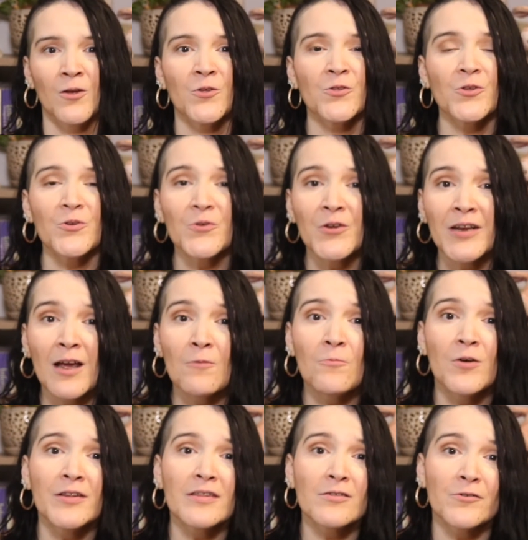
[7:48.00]
So you can have
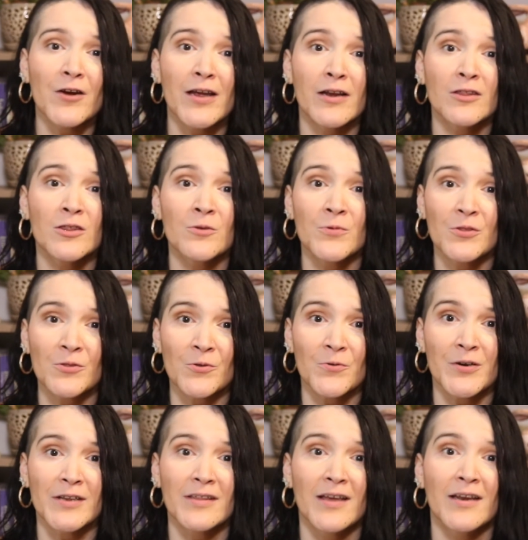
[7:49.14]
one strategy with
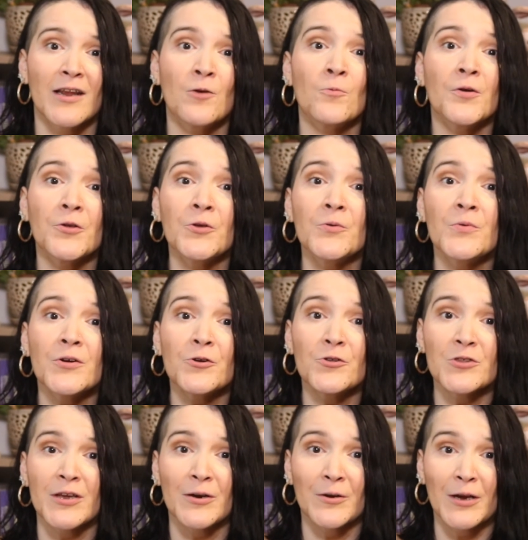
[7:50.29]
storytelling where you are
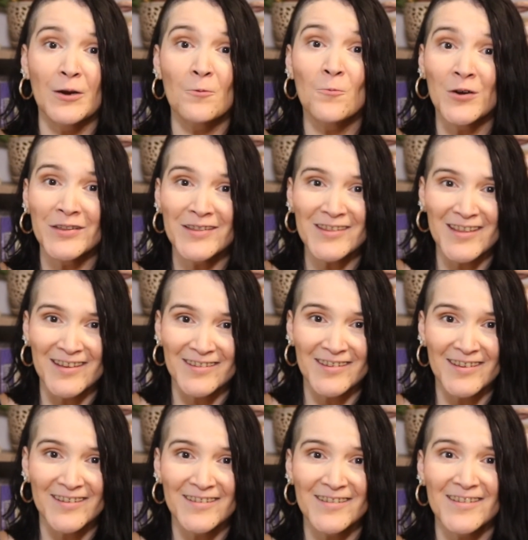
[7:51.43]
sharing one
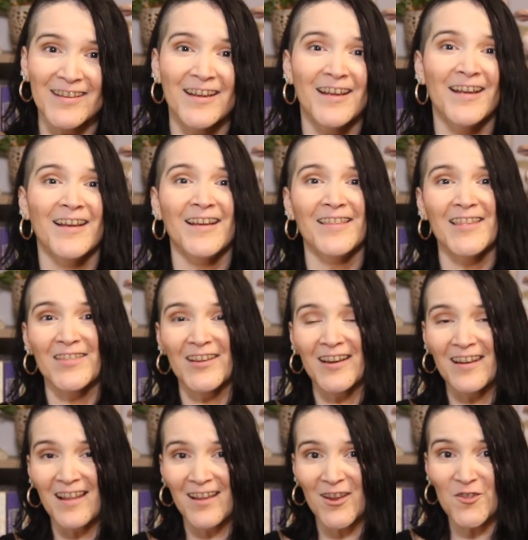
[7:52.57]
sentence and then the
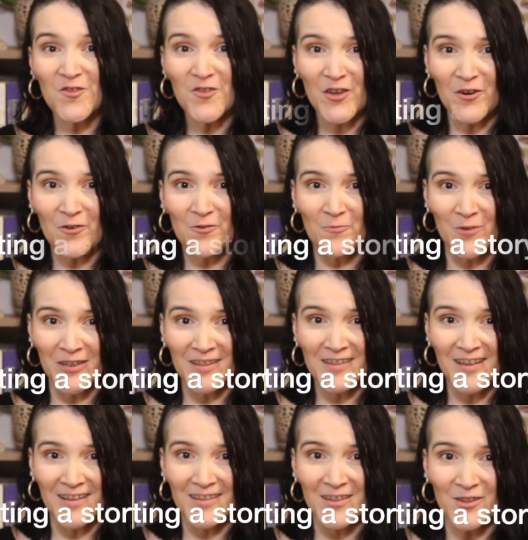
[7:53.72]
client shares one
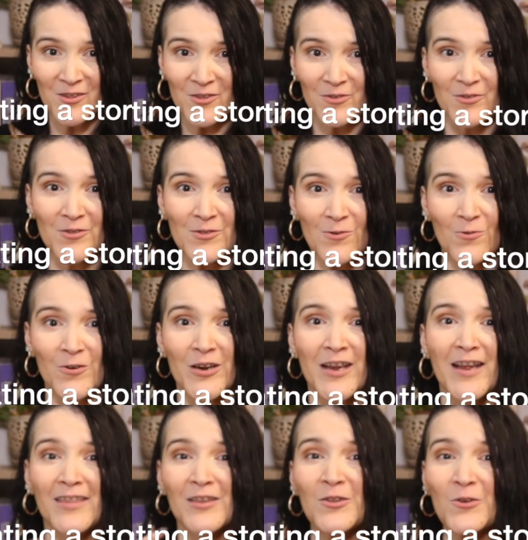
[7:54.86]
sentence to the story,
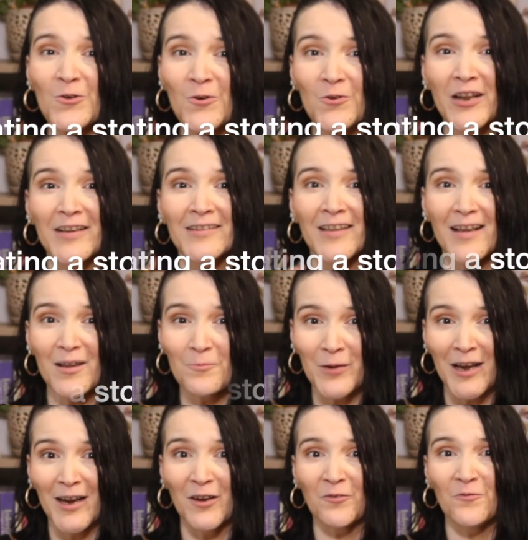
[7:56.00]
and then you go like that
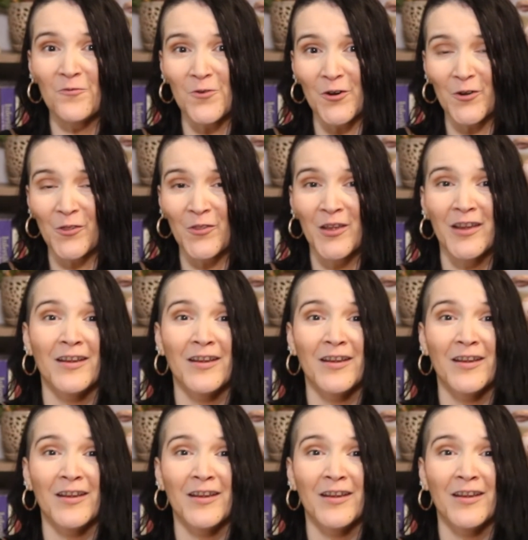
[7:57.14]
back and forth.